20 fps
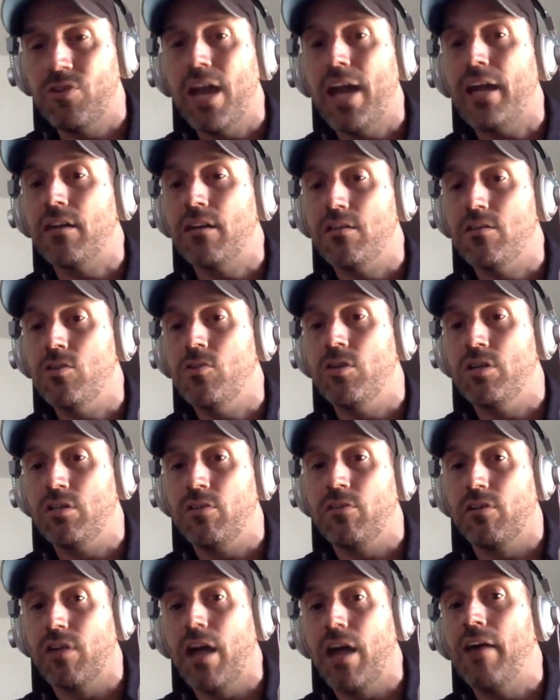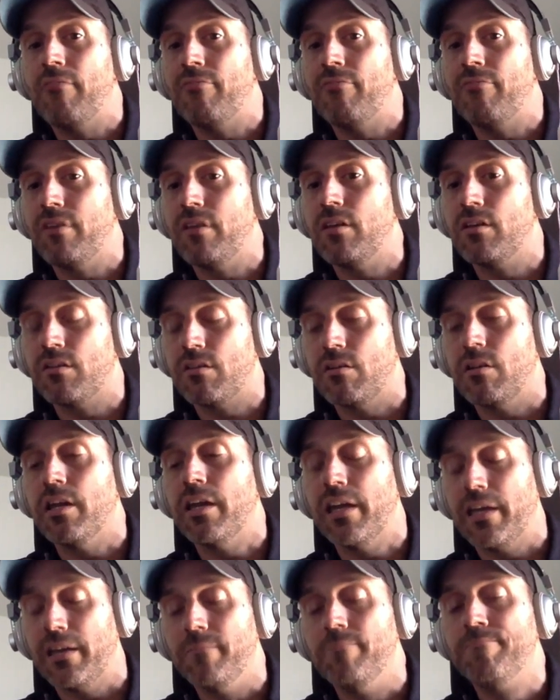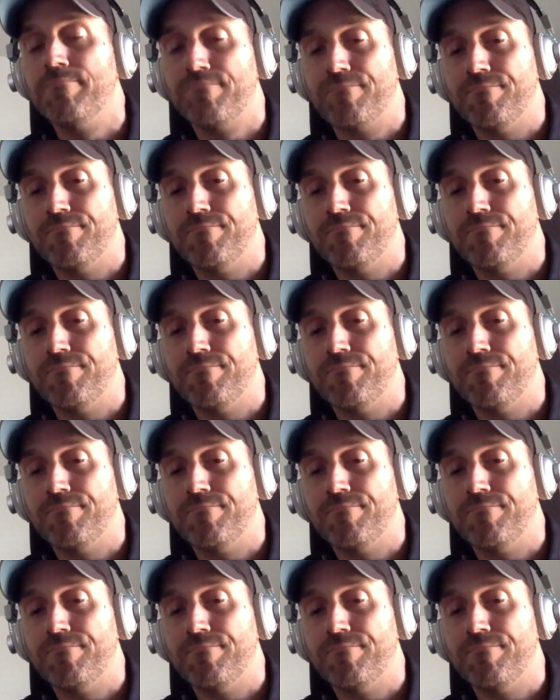They're not going to do it until they're confident it's going to hit.